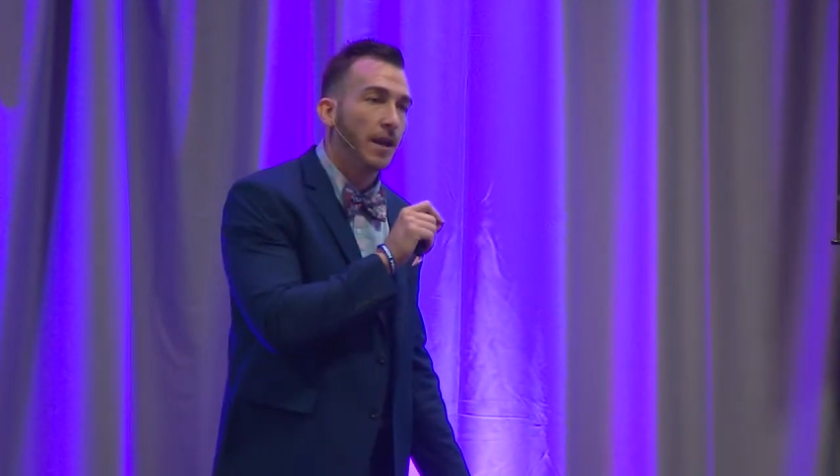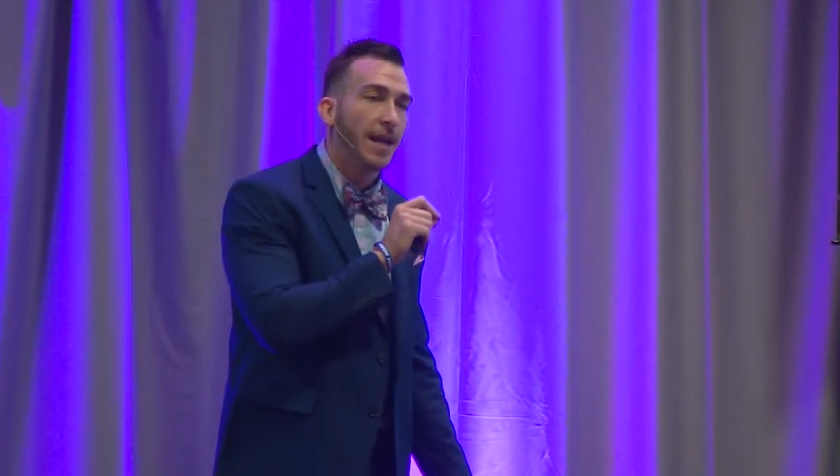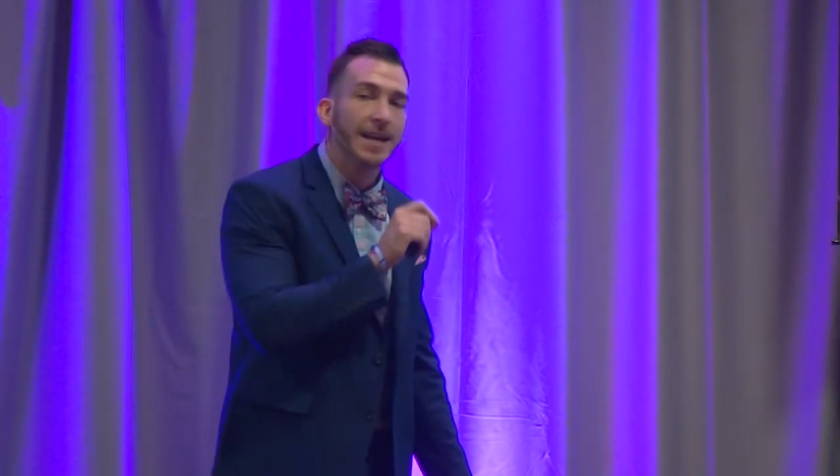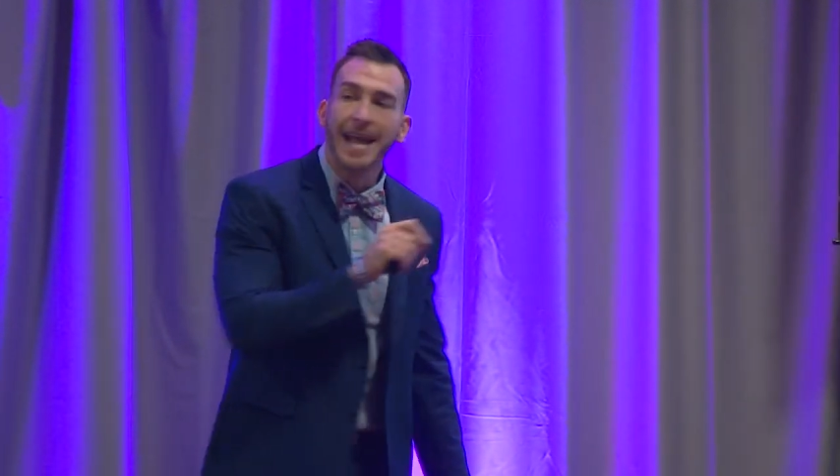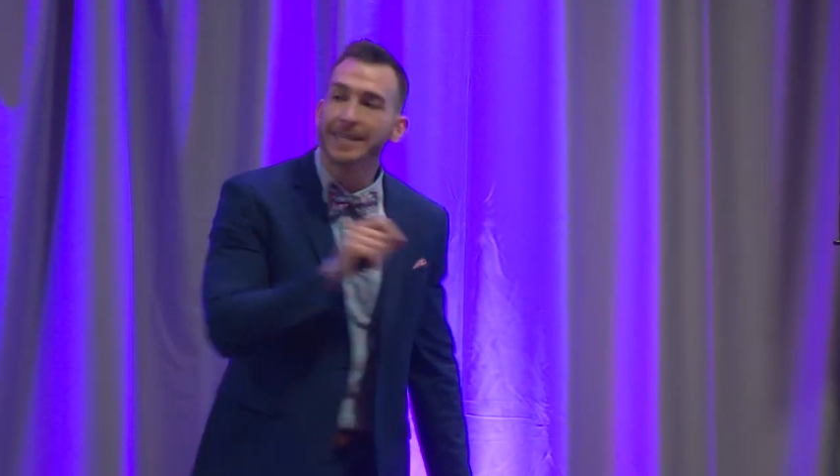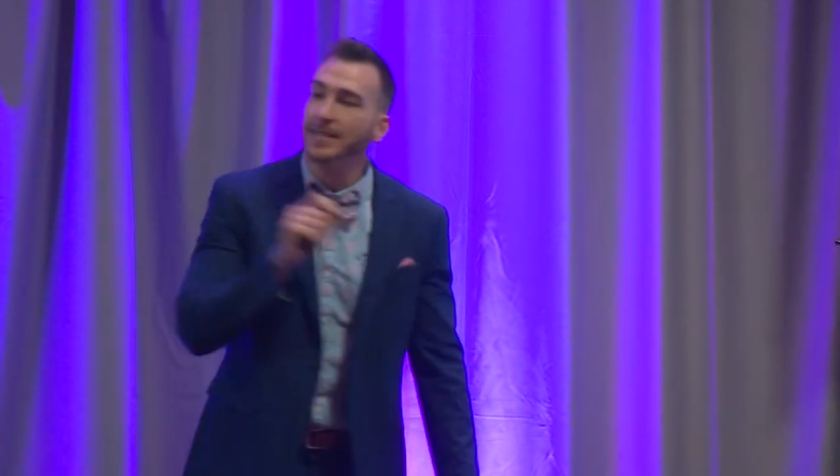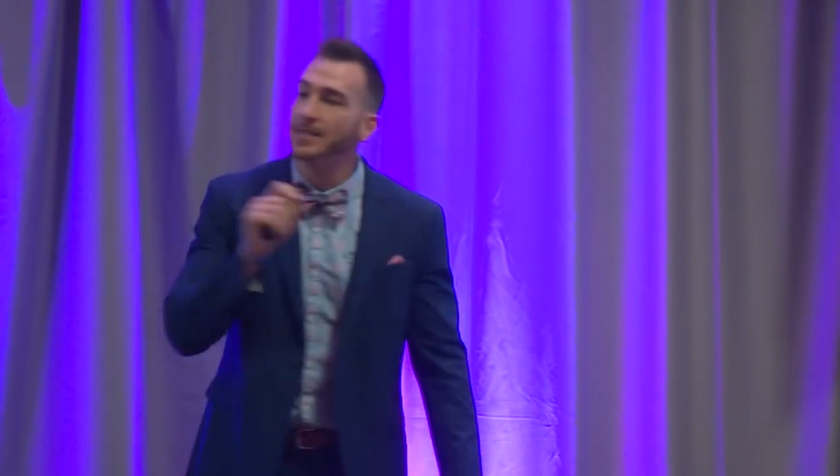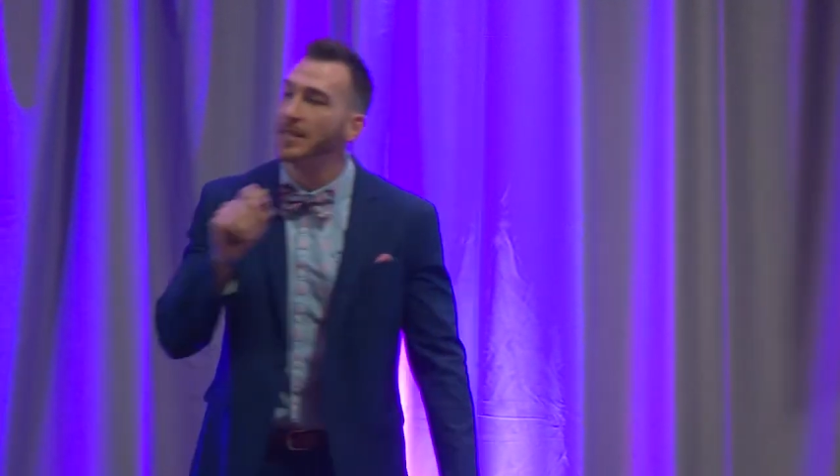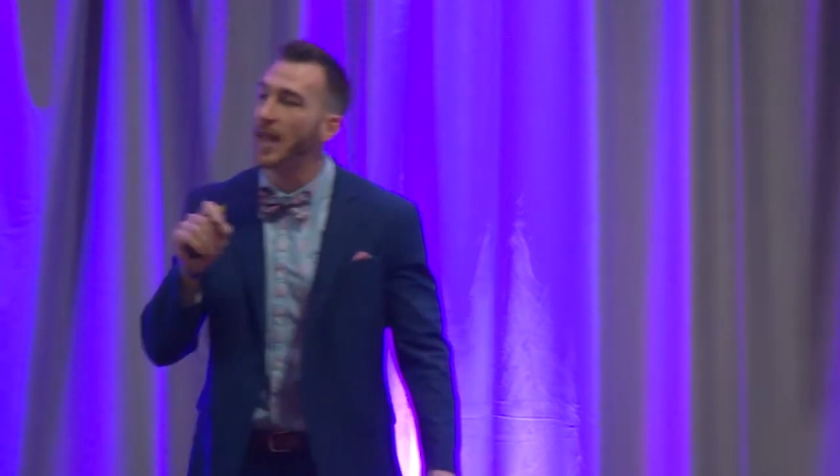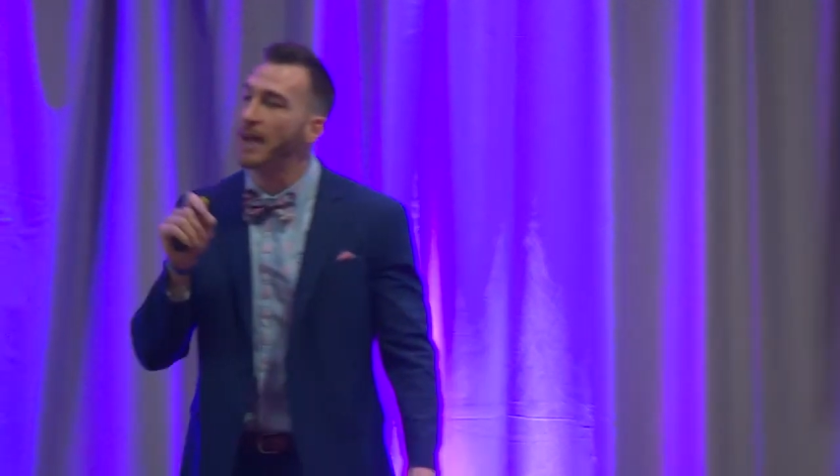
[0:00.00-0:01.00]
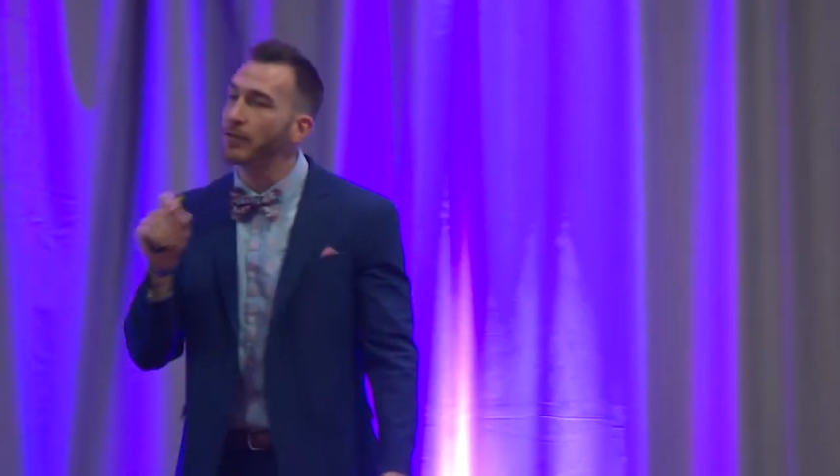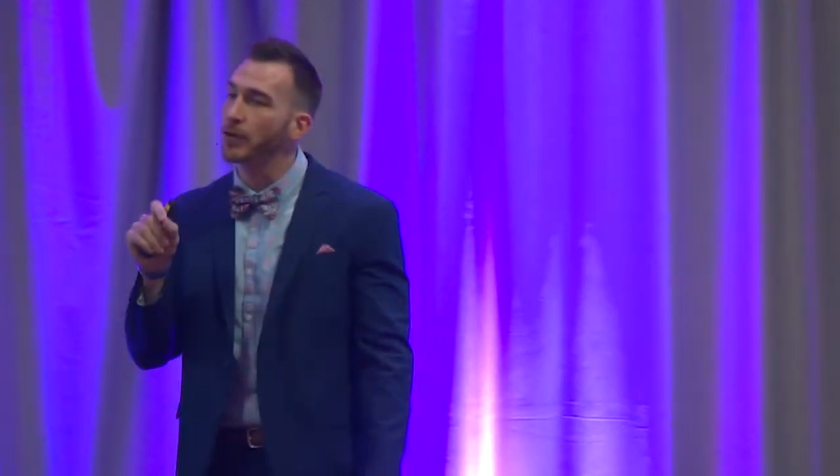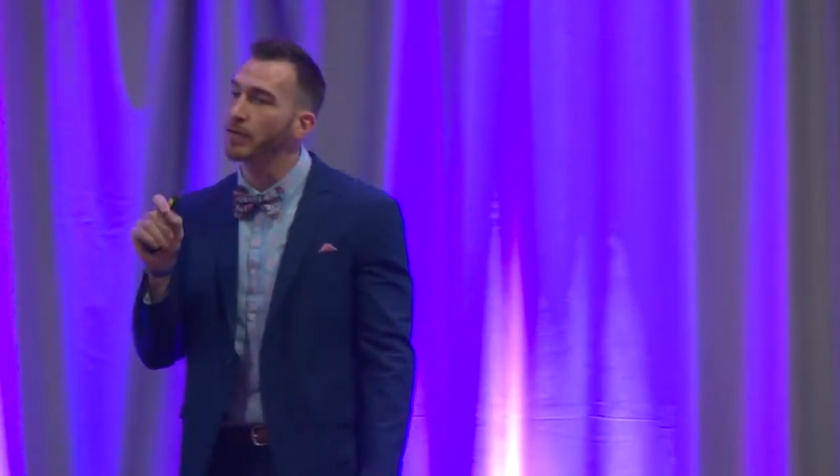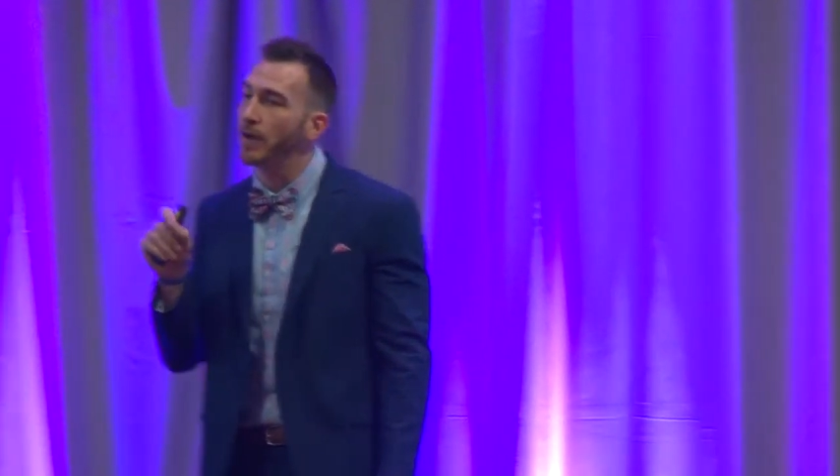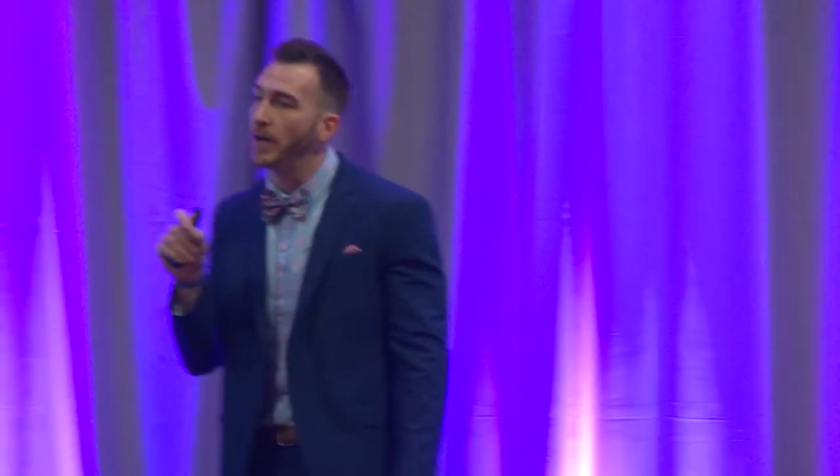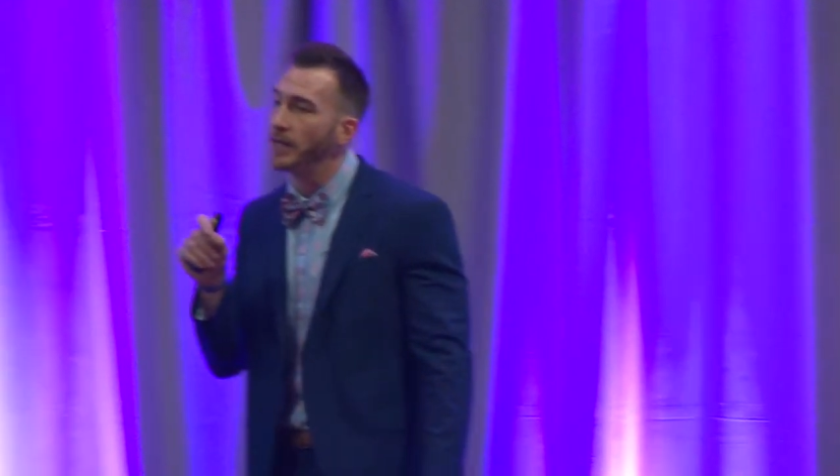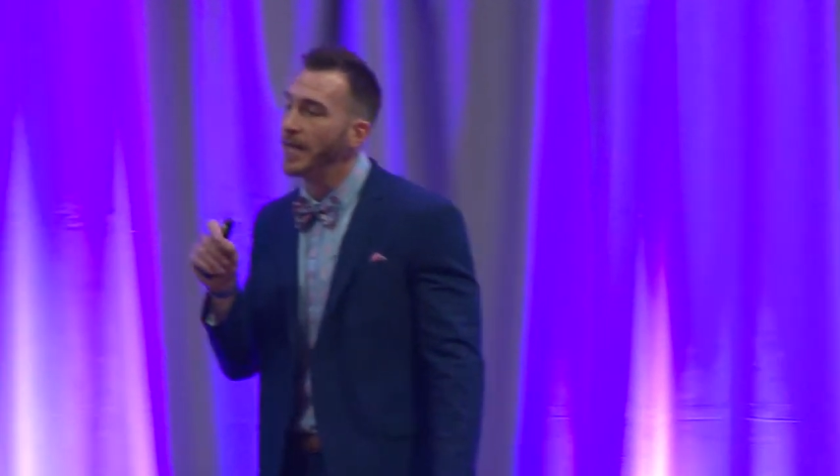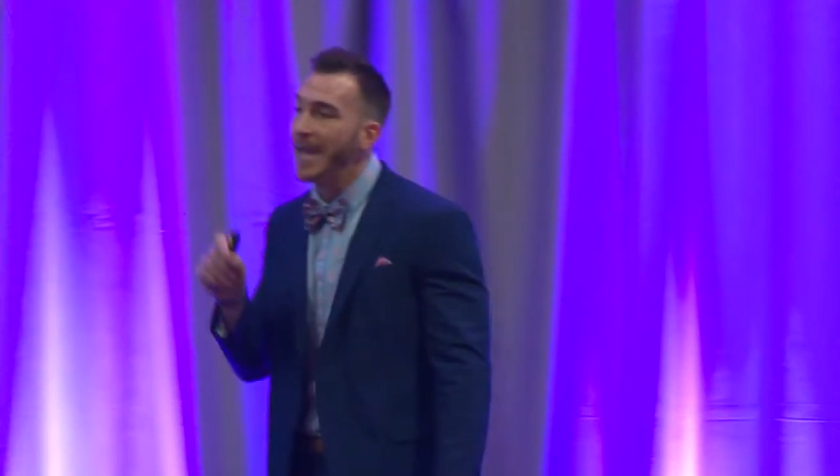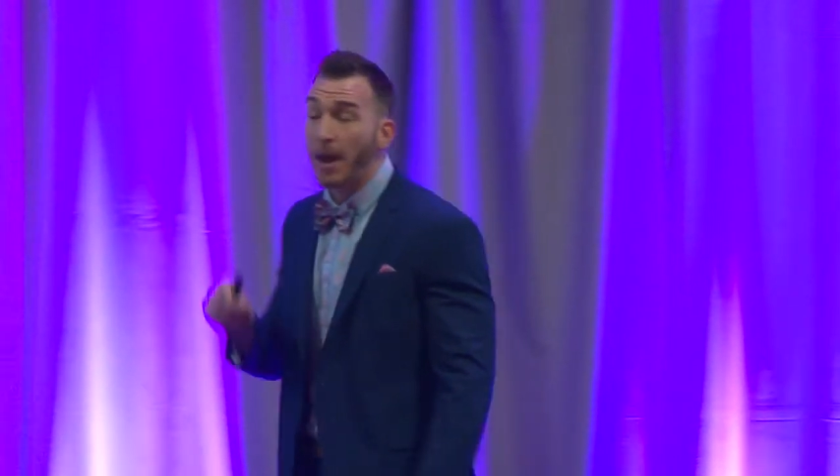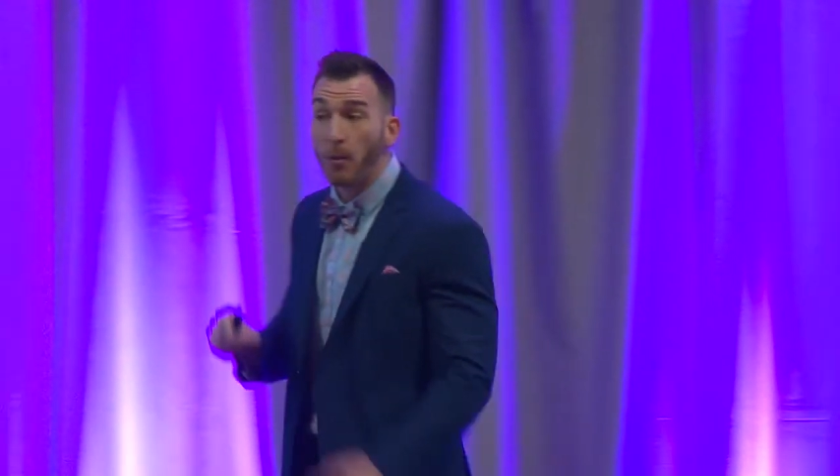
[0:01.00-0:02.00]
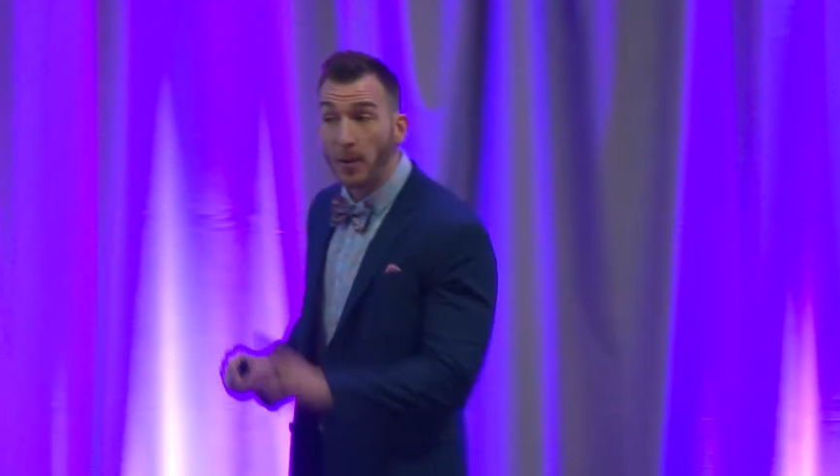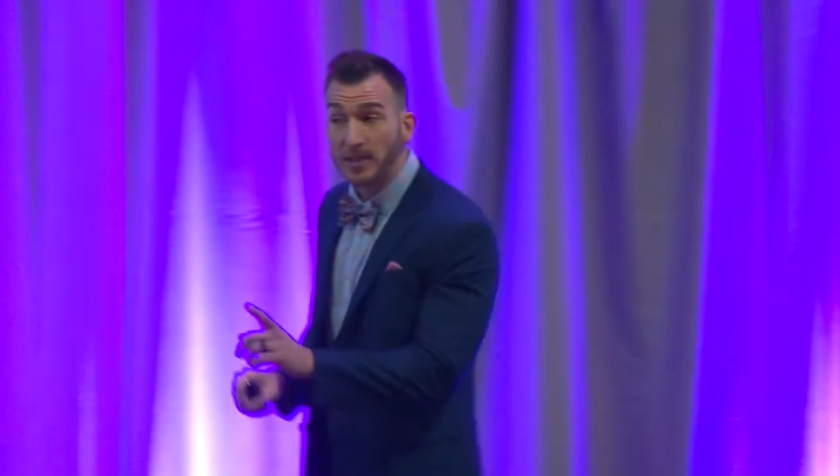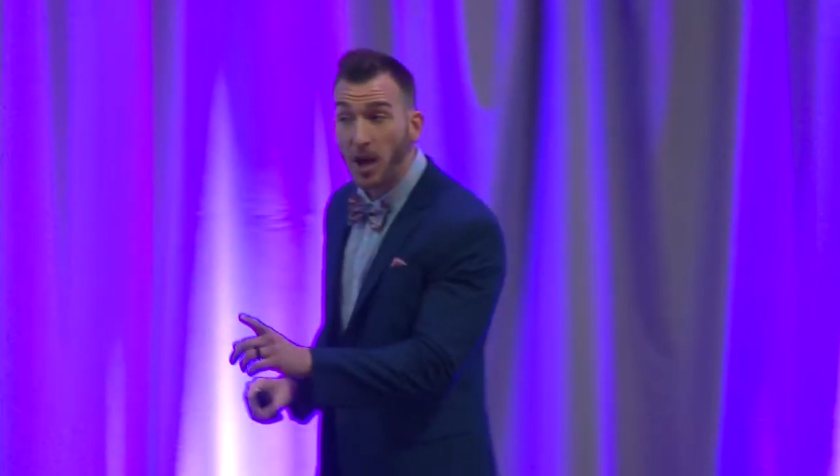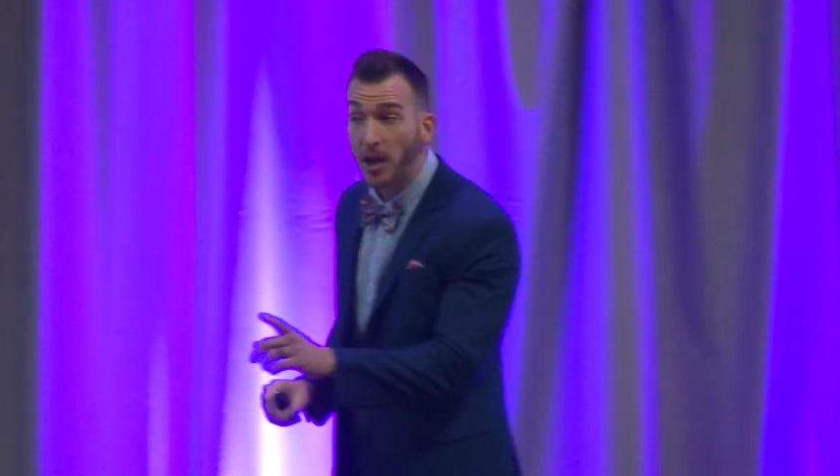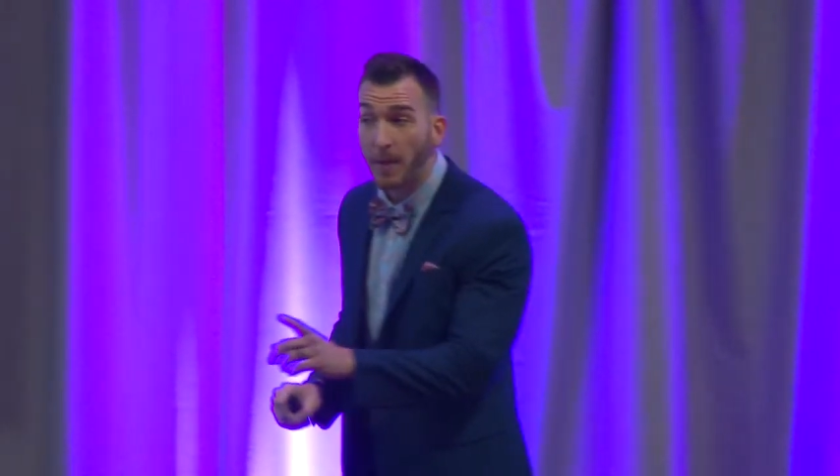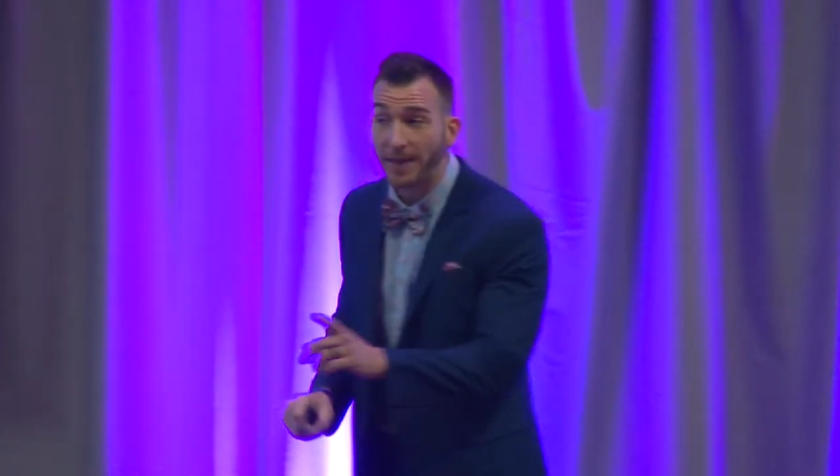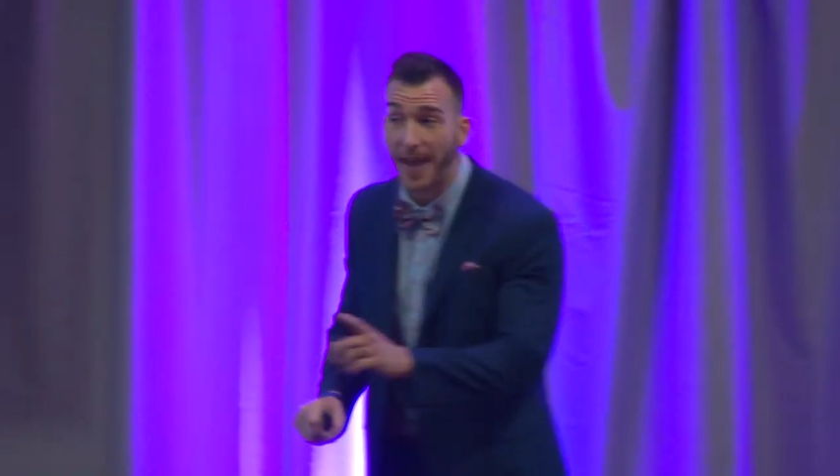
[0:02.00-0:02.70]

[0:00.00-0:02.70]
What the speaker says: Connecting to life through fun. And when we talk about